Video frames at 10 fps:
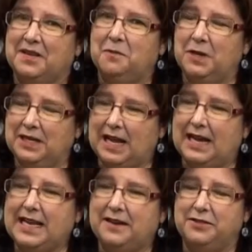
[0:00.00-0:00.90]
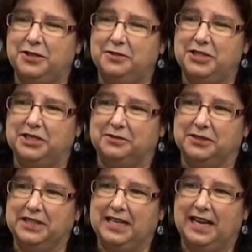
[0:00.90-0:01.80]
Well, I have 2
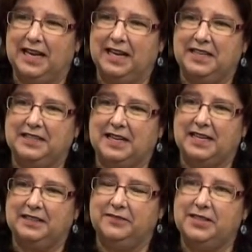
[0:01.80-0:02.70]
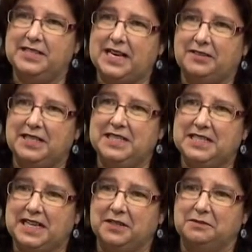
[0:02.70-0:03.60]
children, and I live in Southeast
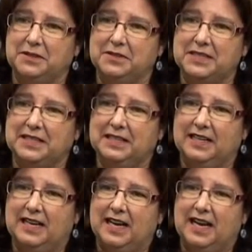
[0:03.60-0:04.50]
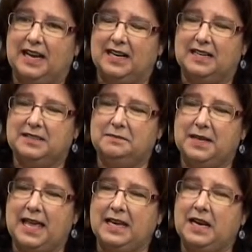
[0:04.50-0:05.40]
Santa Rosa.
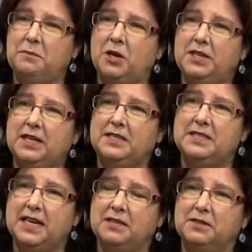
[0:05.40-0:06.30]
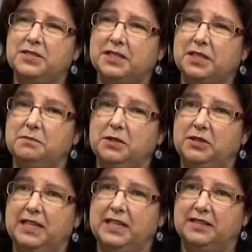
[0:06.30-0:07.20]
And I'm on the Santa Rosa
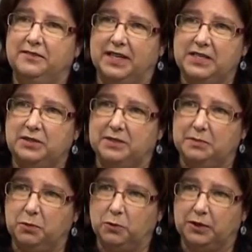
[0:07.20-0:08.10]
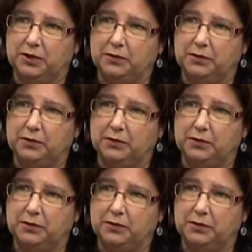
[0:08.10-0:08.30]
Community Advisory Board,